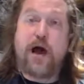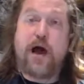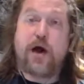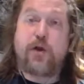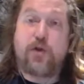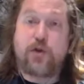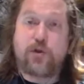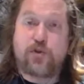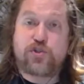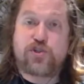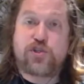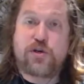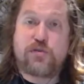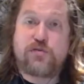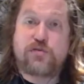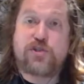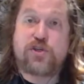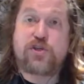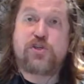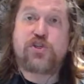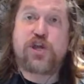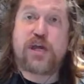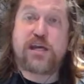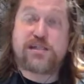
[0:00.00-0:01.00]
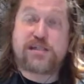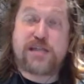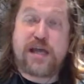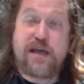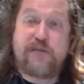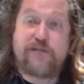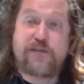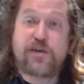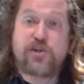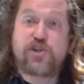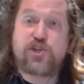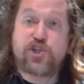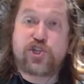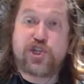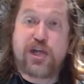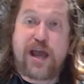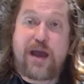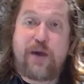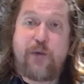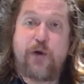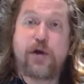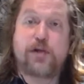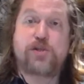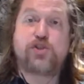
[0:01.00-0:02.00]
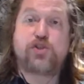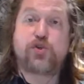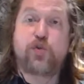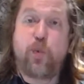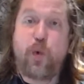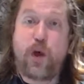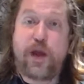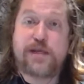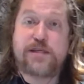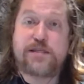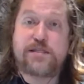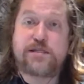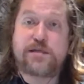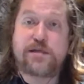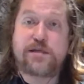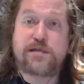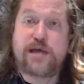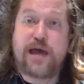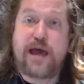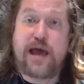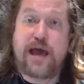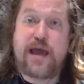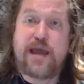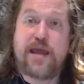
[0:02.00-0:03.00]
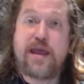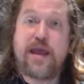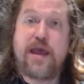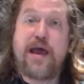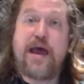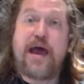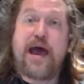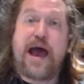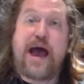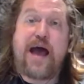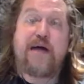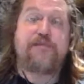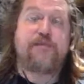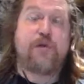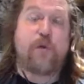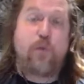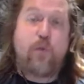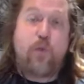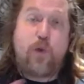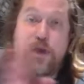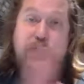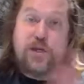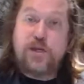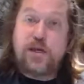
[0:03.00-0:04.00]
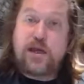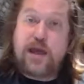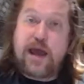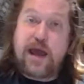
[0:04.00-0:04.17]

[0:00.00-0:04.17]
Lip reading: I'd also suggest having a shower twice a day. Have it when you